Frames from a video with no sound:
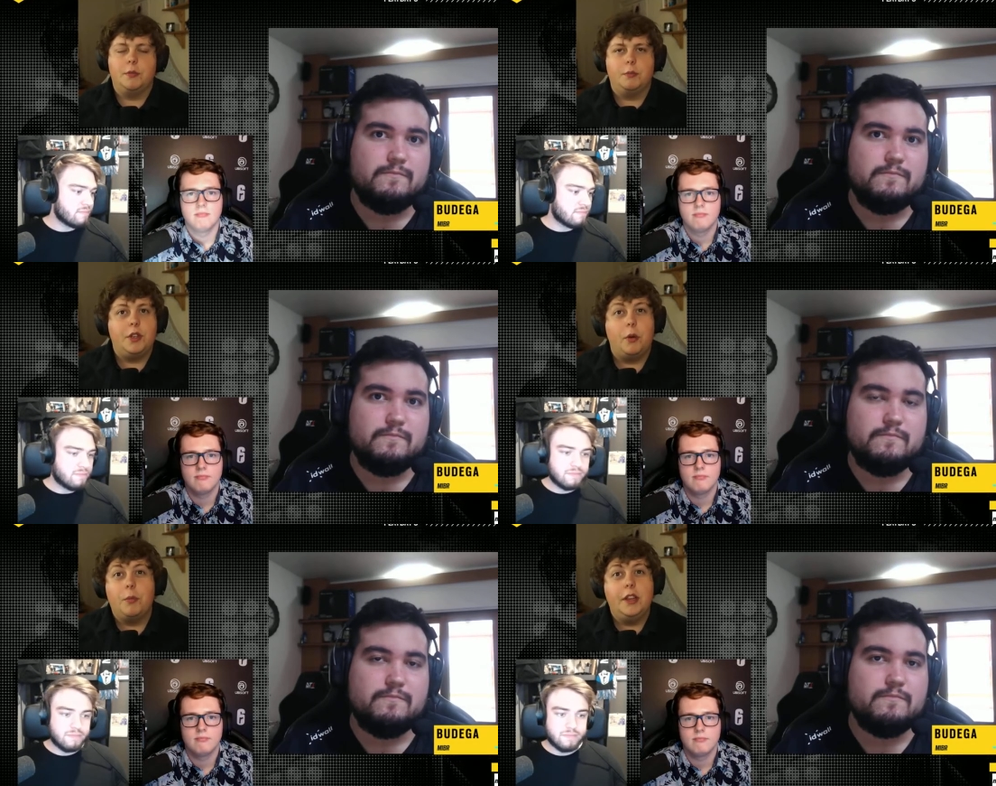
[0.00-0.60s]
Speaker 1: and we
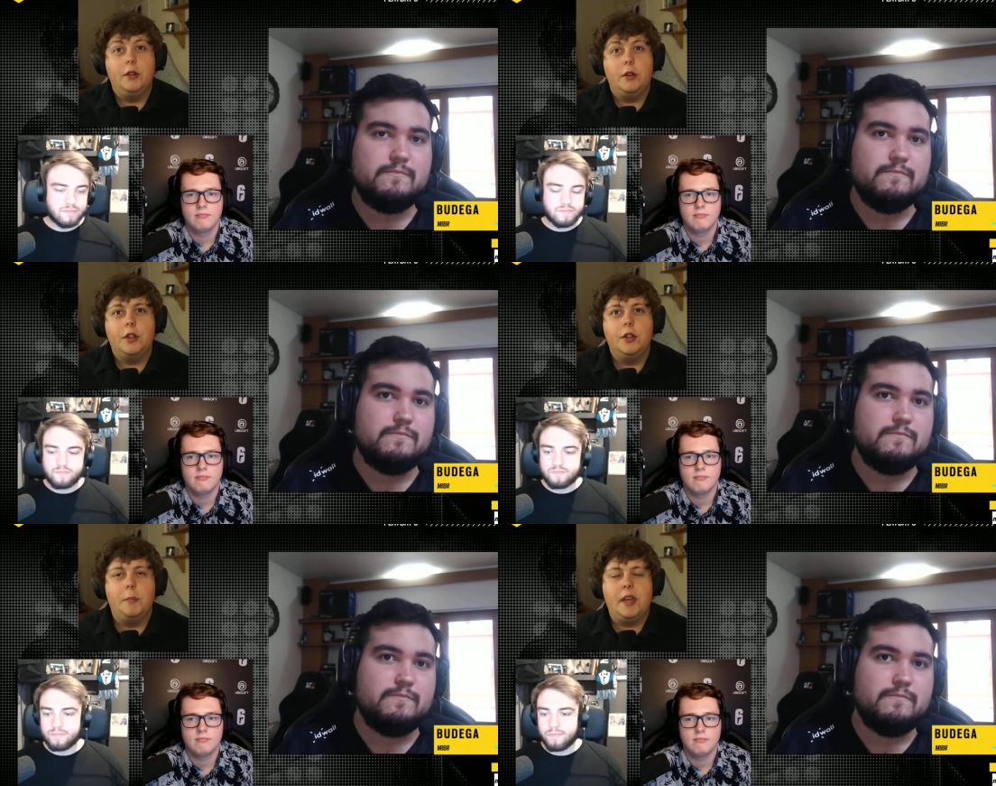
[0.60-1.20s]
don't really
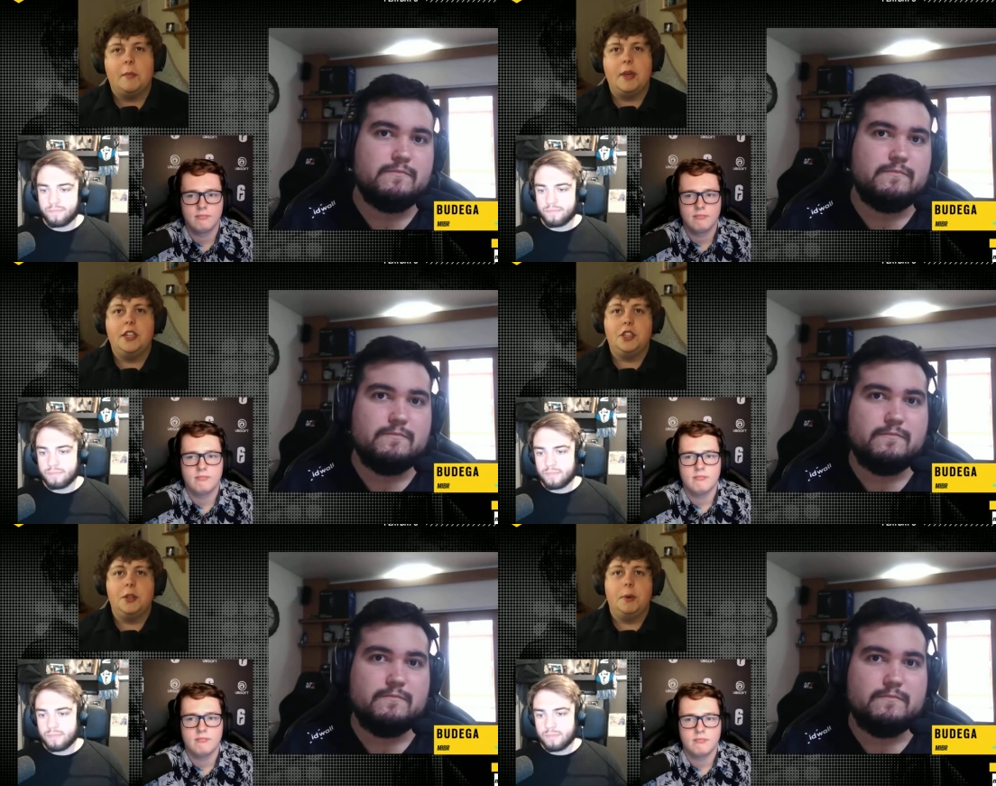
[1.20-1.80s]
look at the bigger picture.